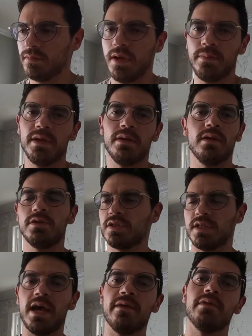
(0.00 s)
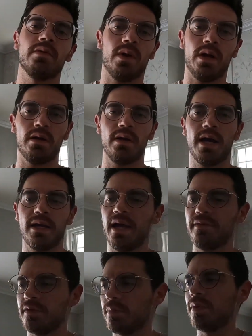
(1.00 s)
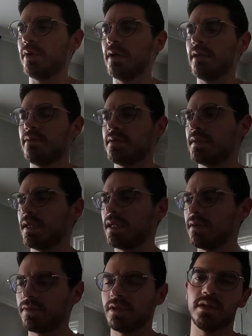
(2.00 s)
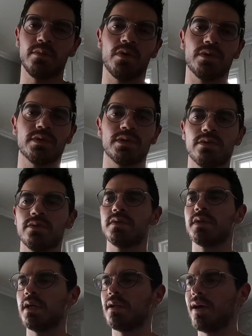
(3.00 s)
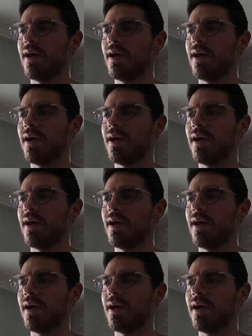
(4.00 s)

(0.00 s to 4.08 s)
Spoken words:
I mean, just everywhere. I'd have to put significantly more screws in.